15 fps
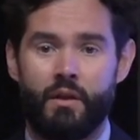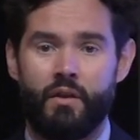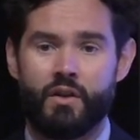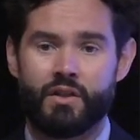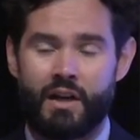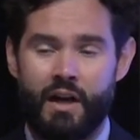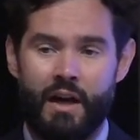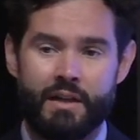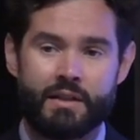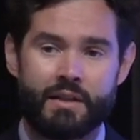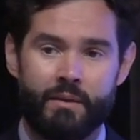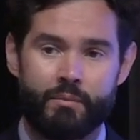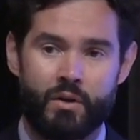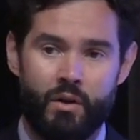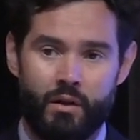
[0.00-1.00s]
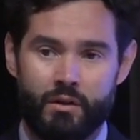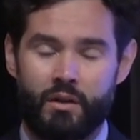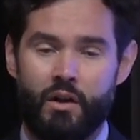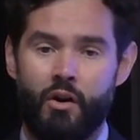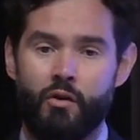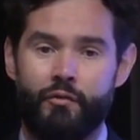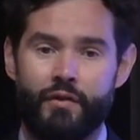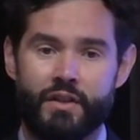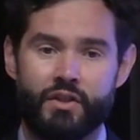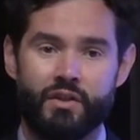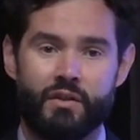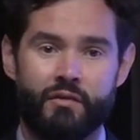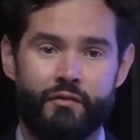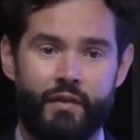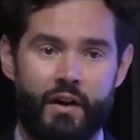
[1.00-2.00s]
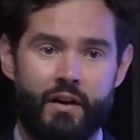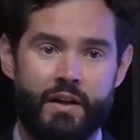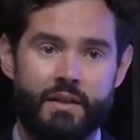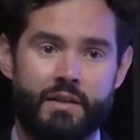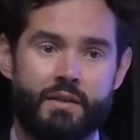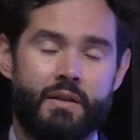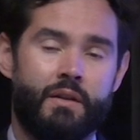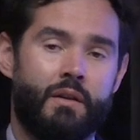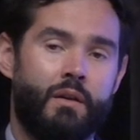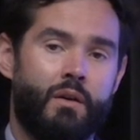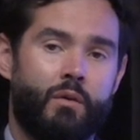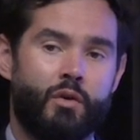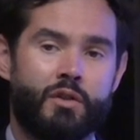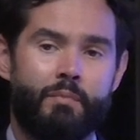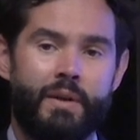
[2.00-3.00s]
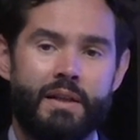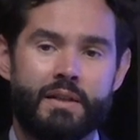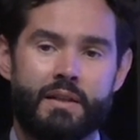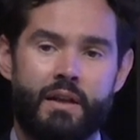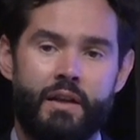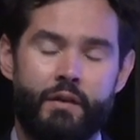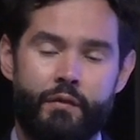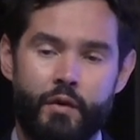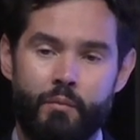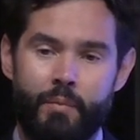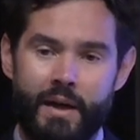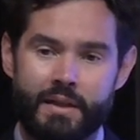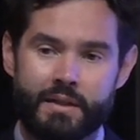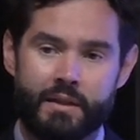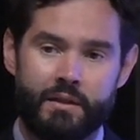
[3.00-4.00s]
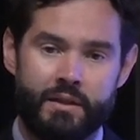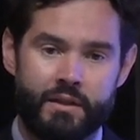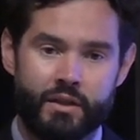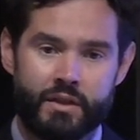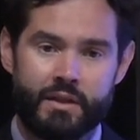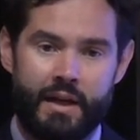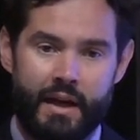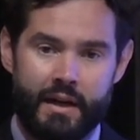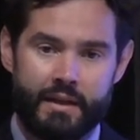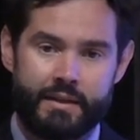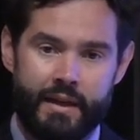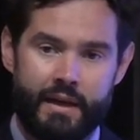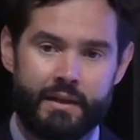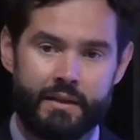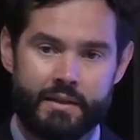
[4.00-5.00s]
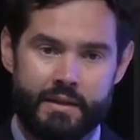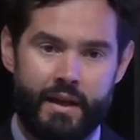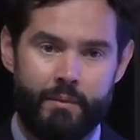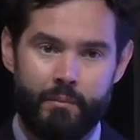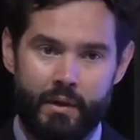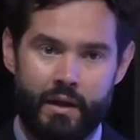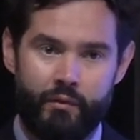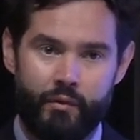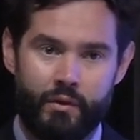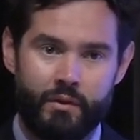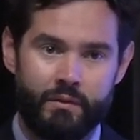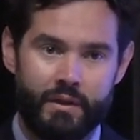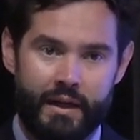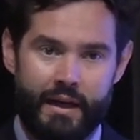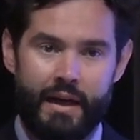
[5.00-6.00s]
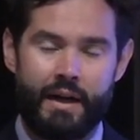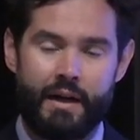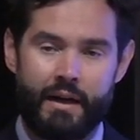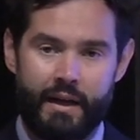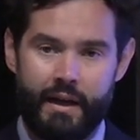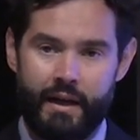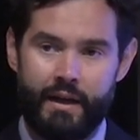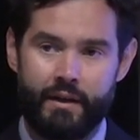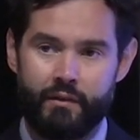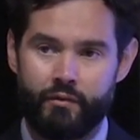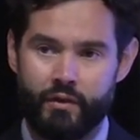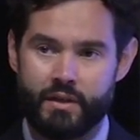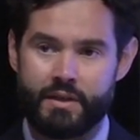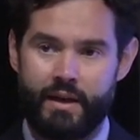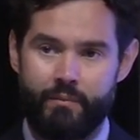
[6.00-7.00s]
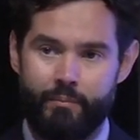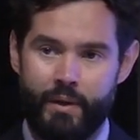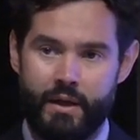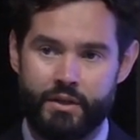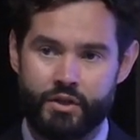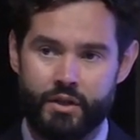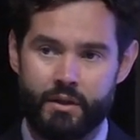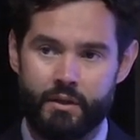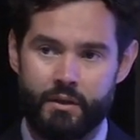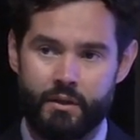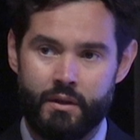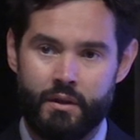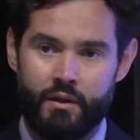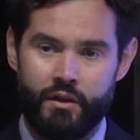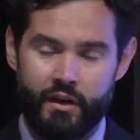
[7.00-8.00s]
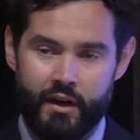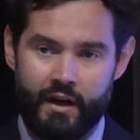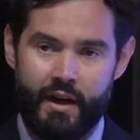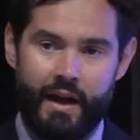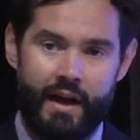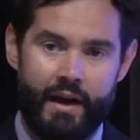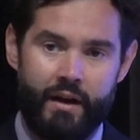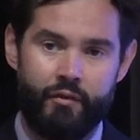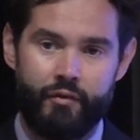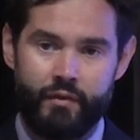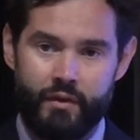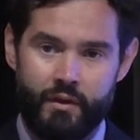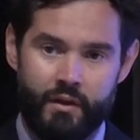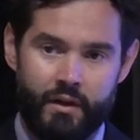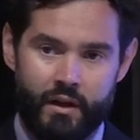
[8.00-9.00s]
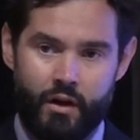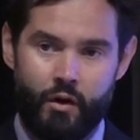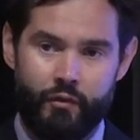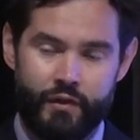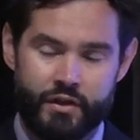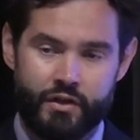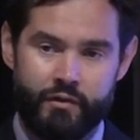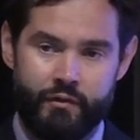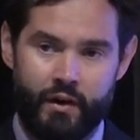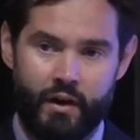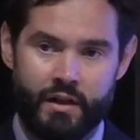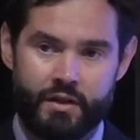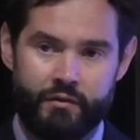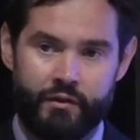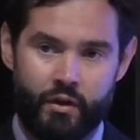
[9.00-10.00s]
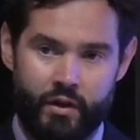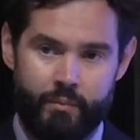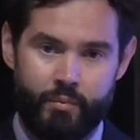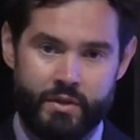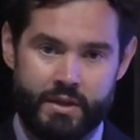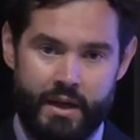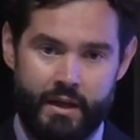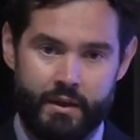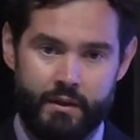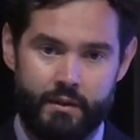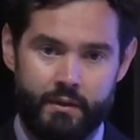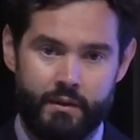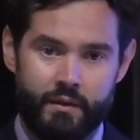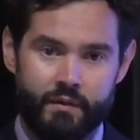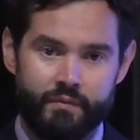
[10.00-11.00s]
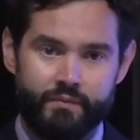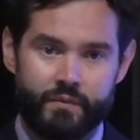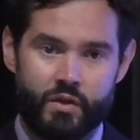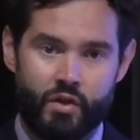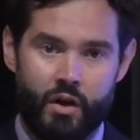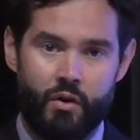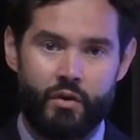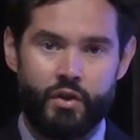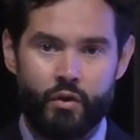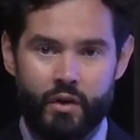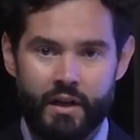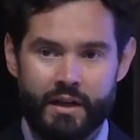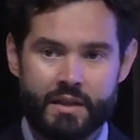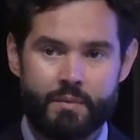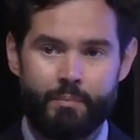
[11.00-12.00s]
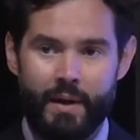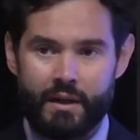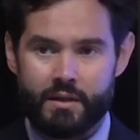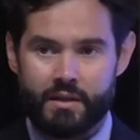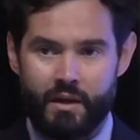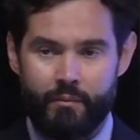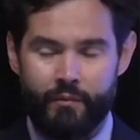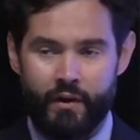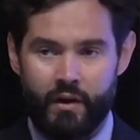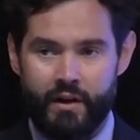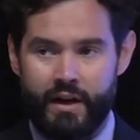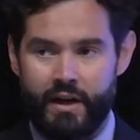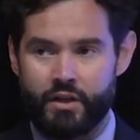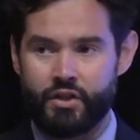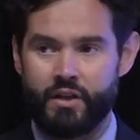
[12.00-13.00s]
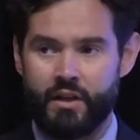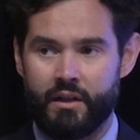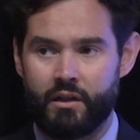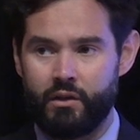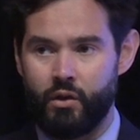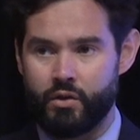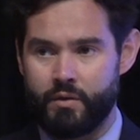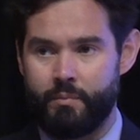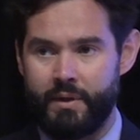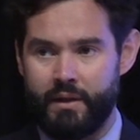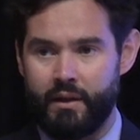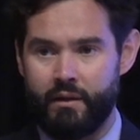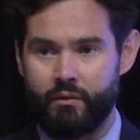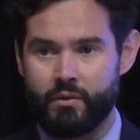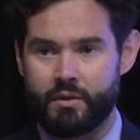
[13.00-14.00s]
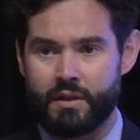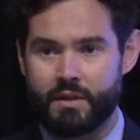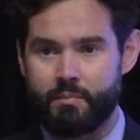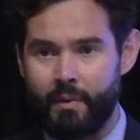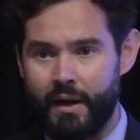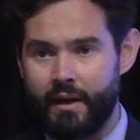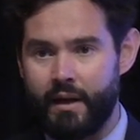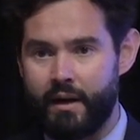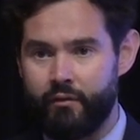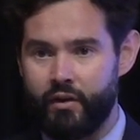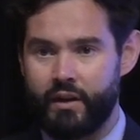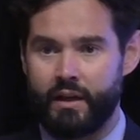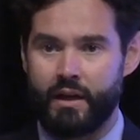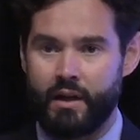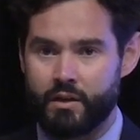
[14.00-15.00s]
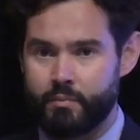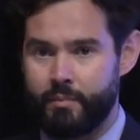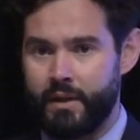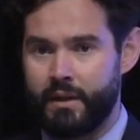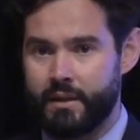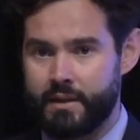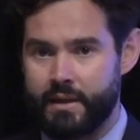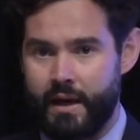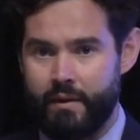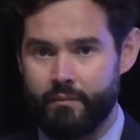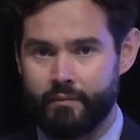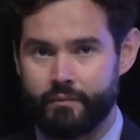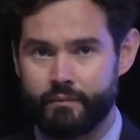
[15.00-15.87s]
There's a concept called the coefficient of variance, which means that if you basically just kind of take the same level again and again for the same patient, you're going to have a coefficient of variance of 30%. So you can expect some variation in the clozapine levels, despite everything else being the same.